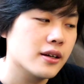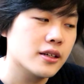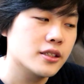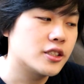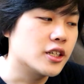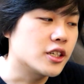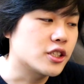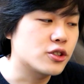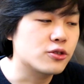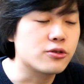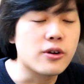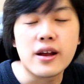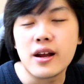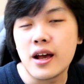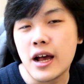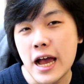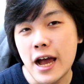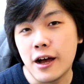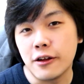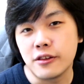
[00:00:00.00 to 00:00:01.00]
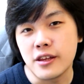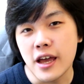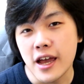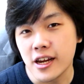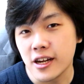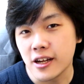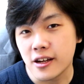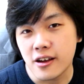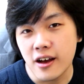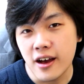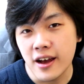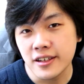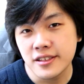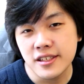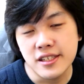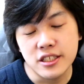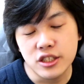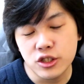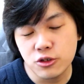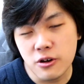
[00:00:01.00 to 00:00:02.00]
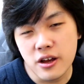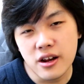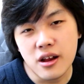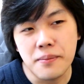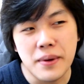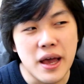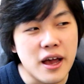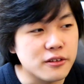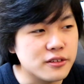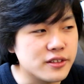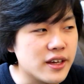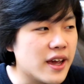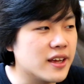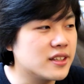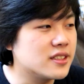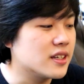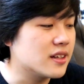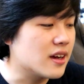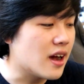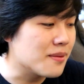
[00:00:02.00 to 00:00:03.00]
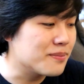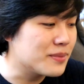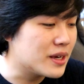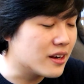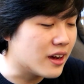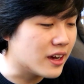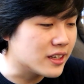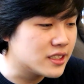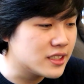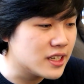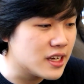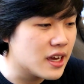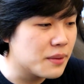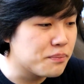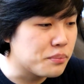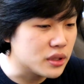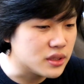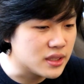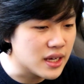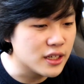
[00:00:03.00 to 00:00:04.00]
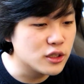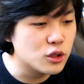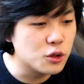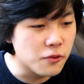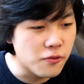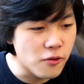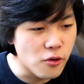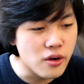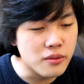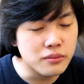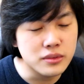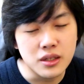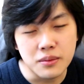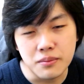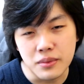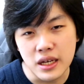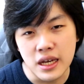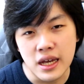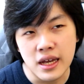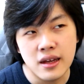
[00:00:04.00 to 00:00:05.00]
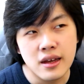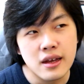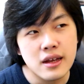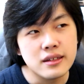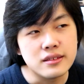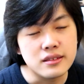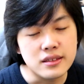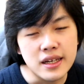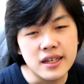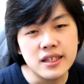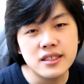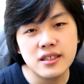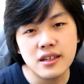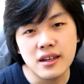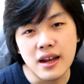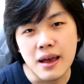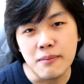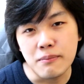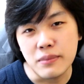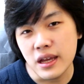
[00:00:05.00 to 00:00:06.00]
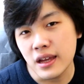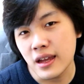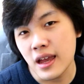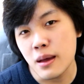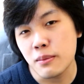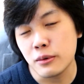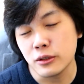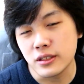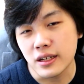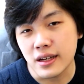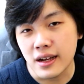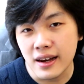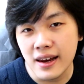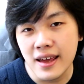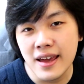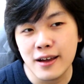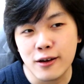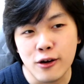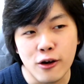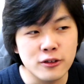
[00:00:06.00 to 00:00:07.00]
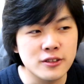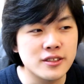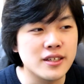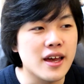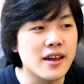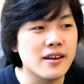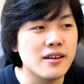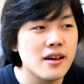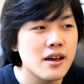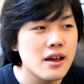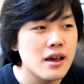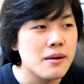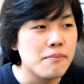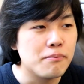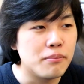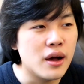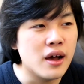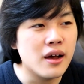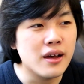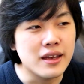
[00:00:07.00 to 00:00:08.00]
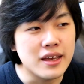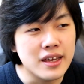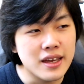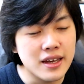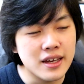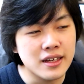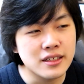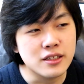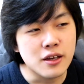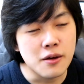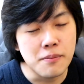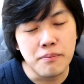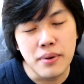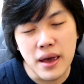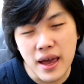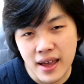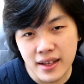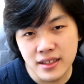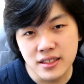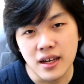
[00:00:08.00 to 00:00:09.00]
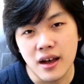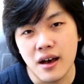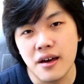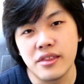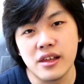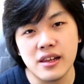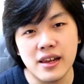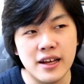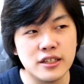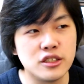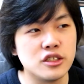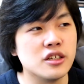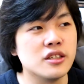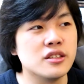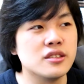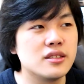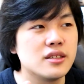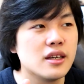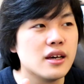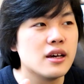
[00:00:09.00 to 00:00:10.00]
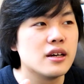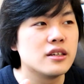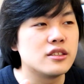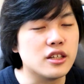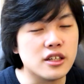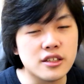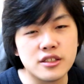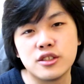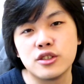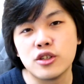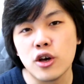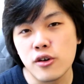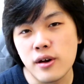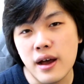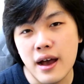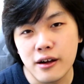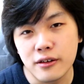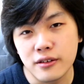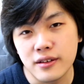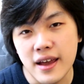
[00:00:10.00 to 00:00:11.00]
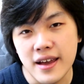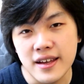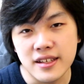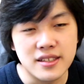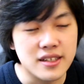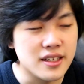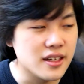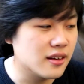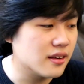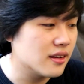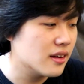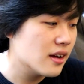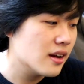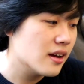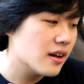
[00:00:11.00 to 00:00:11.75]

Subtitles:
just straight up outdated, guys. He's straight up outdated. I mean, I see it potential for him to be decent and being able to clear content, but he is, compared to other legends, just so outdated.